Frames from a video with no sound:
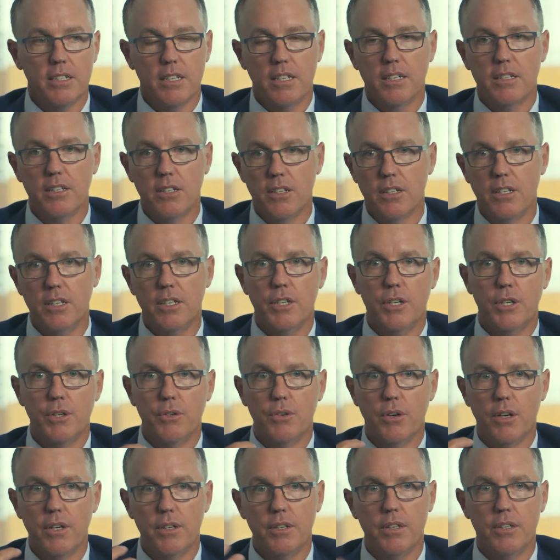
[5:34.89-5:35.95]
a guy
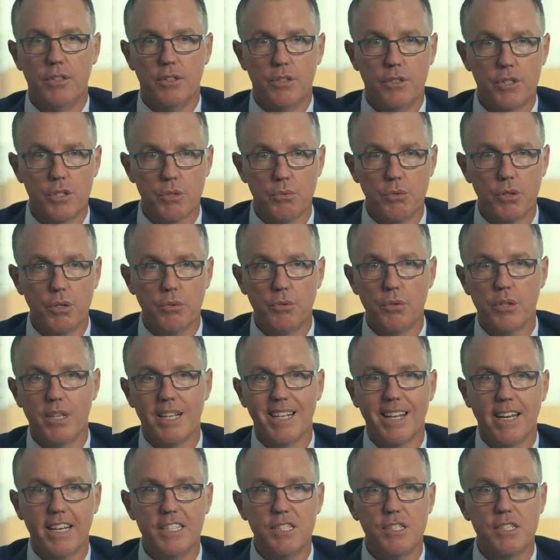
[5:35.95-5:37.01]
who I used to work with at
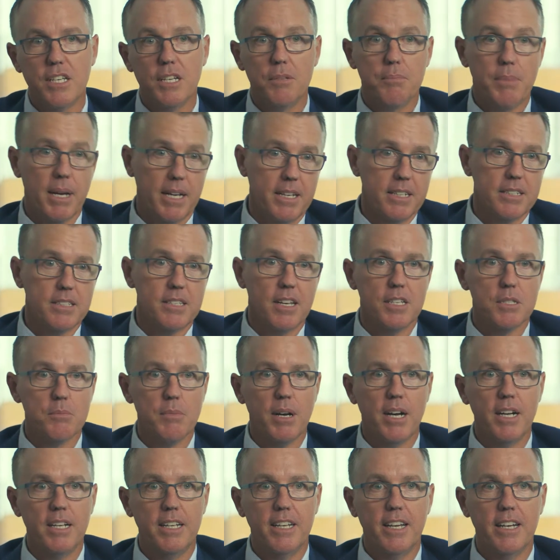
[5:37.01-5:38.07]
ANZ back in
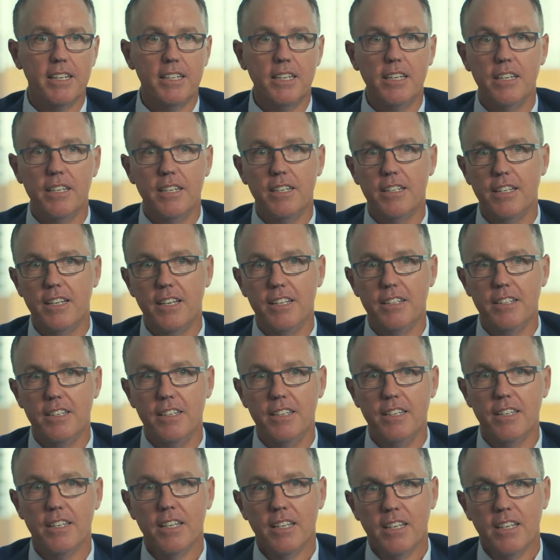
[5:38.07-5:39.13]
Tasmania, Ian Hendy.